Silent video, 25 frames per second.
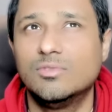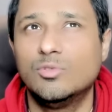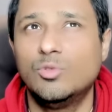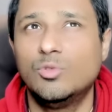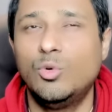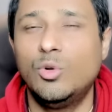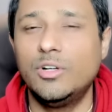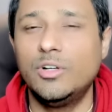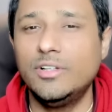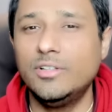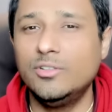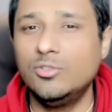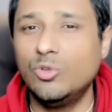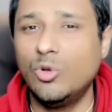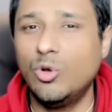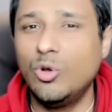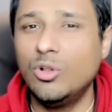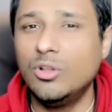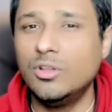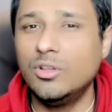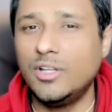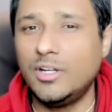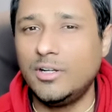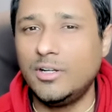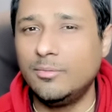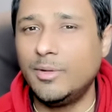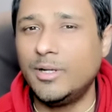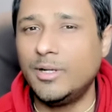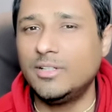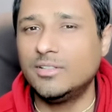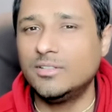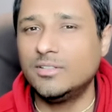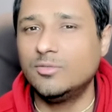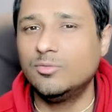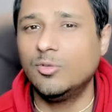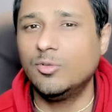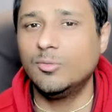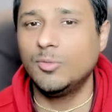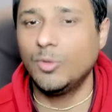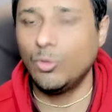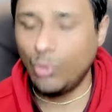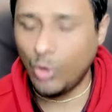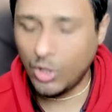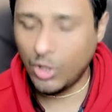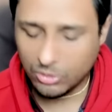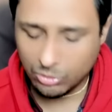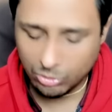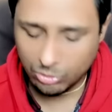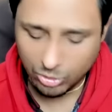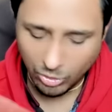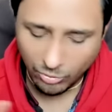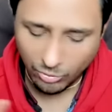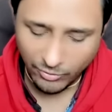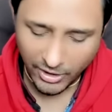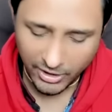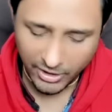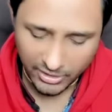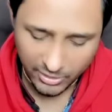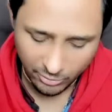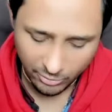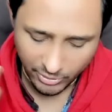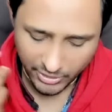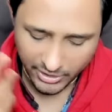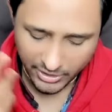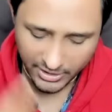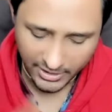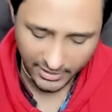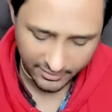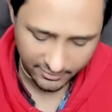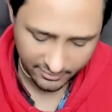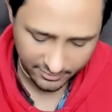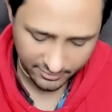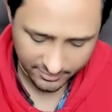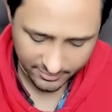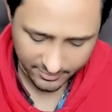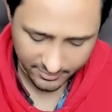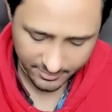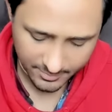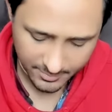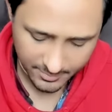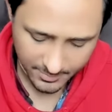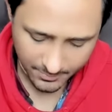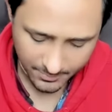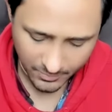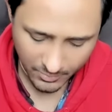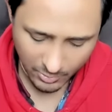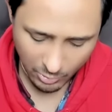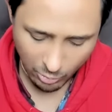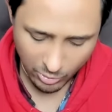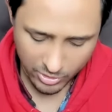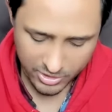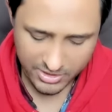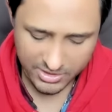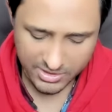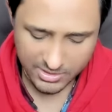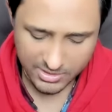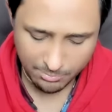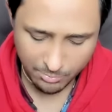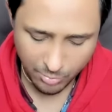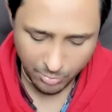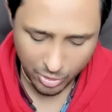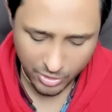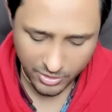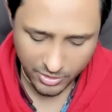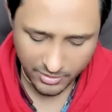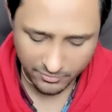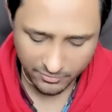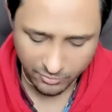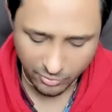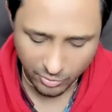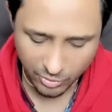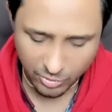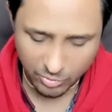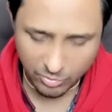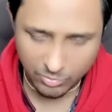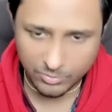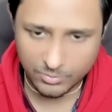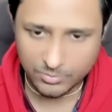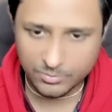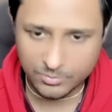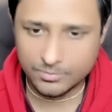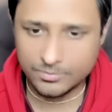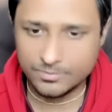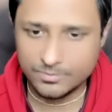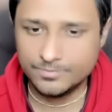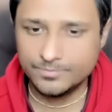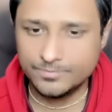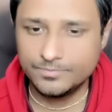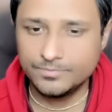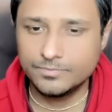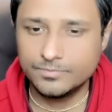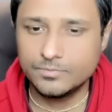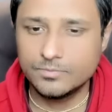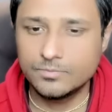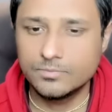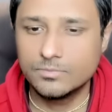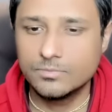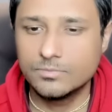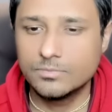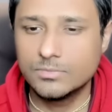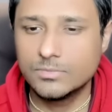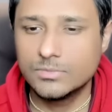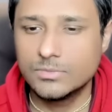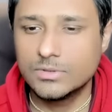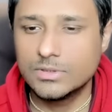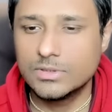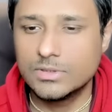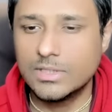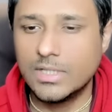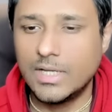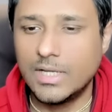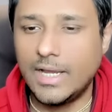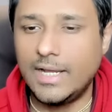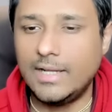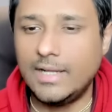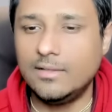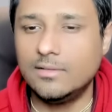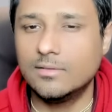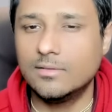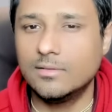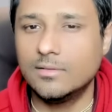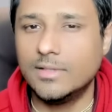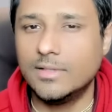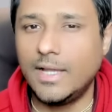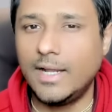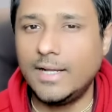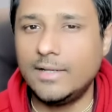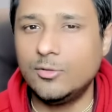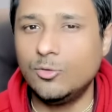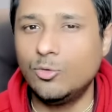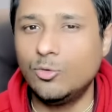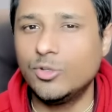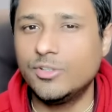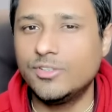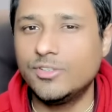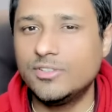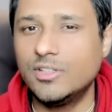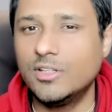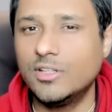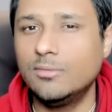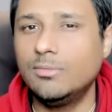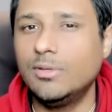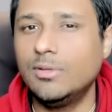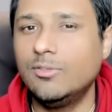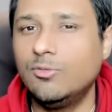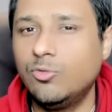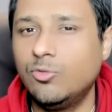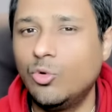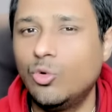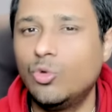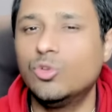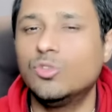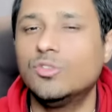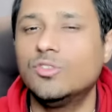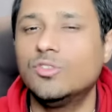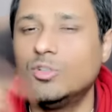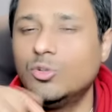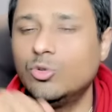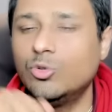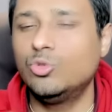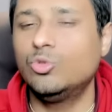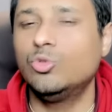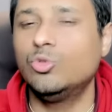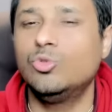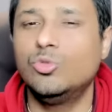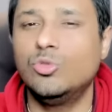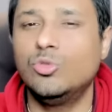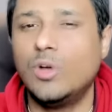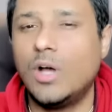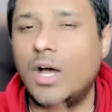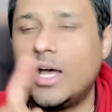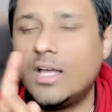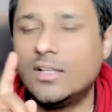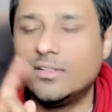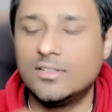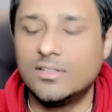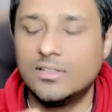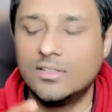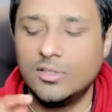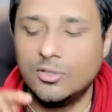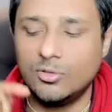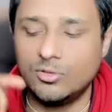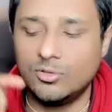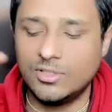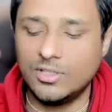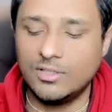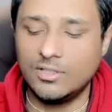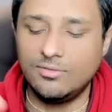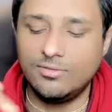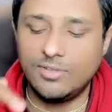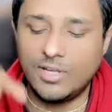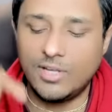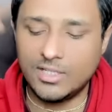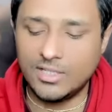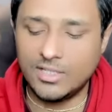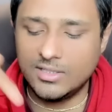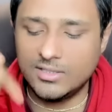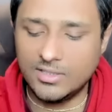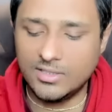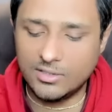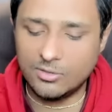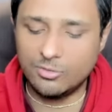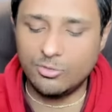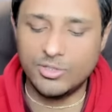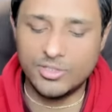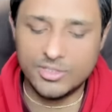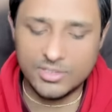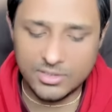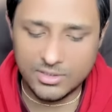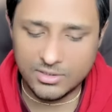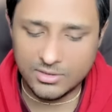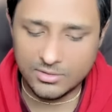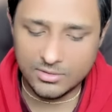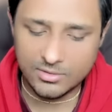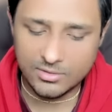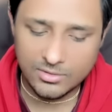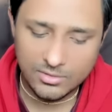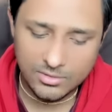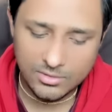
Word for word: what is all that matters for me? What do you value in life? What is important for you? And that question may force you to ask yourself another question.